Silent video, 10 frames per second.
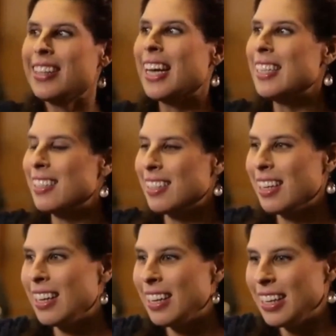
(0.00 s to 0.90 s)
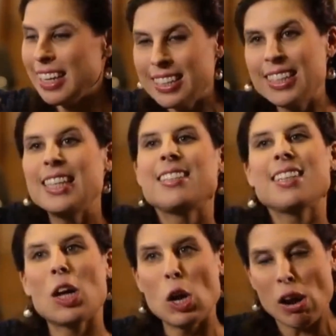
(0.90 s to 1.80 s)
that
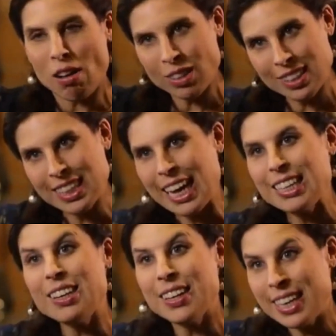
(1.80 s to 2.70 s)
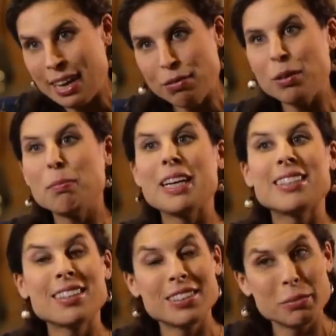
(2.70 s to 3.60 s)
exists alongside a naval
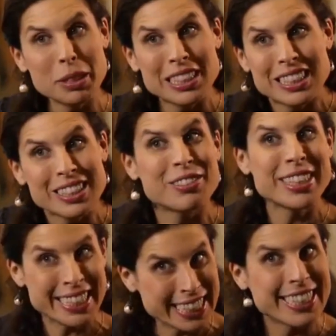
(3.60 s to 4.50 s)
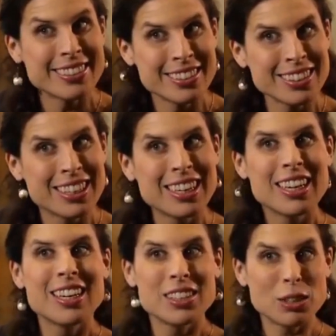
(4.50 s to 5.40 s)
base on the Mediterranean.
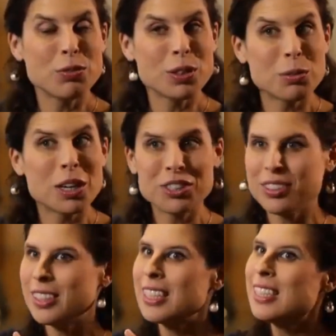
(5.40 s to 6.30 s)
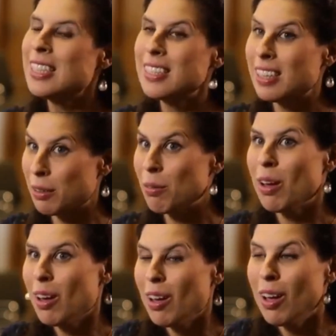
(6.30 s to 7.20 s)
So for the Russians, this is a
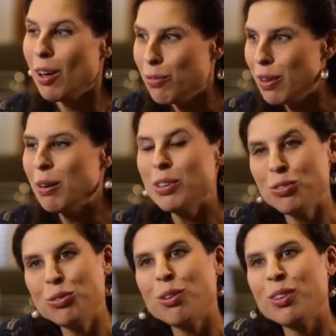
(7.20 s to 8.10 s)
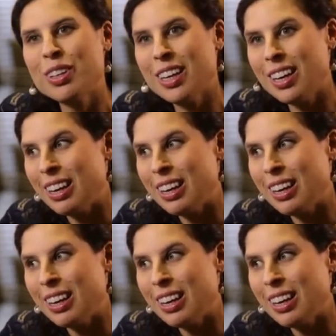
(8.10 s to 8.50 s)
very strong